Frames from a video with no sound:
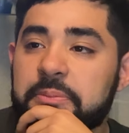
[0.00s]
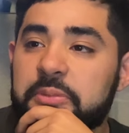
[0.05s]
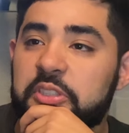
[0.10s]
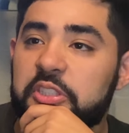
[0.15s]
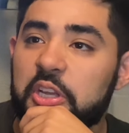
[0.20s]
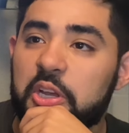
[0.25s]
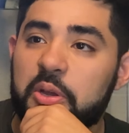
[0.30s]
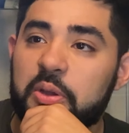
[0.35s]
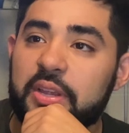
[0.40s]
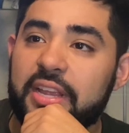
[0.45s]

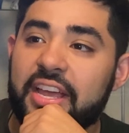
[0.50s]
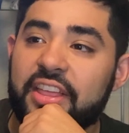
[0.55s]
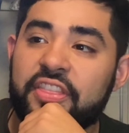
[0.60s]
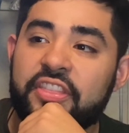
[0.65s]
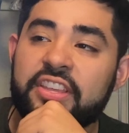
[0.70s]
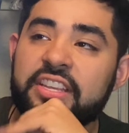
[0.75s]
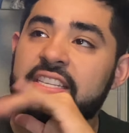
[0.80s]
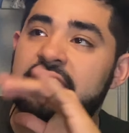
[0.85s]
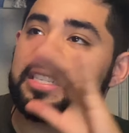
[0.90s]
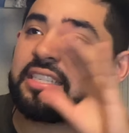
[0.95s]
so yeah,
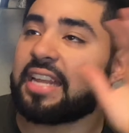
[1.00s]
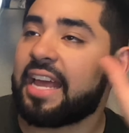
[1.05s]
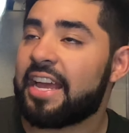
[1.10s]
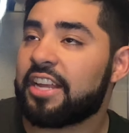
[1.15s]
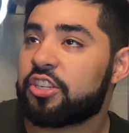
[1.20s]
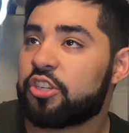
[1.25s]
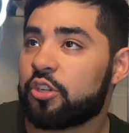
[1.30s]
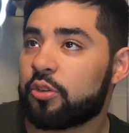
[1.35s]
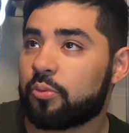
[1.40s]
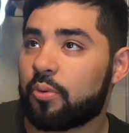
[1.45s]
this
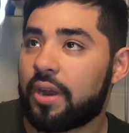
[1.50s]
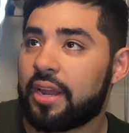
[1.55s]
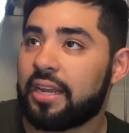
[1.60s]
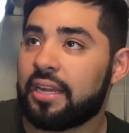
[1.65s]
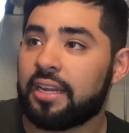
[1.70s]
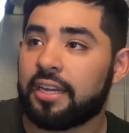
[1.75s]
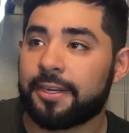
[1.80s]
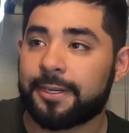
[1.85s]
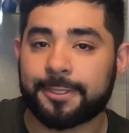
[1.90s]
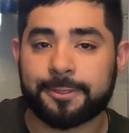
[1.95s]
statue right
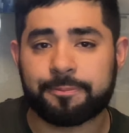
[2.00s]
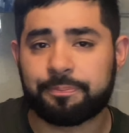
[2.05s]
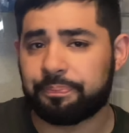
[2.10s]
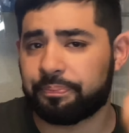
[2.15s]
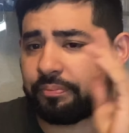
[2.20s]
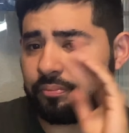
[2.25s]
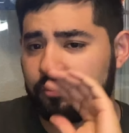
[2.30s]
here,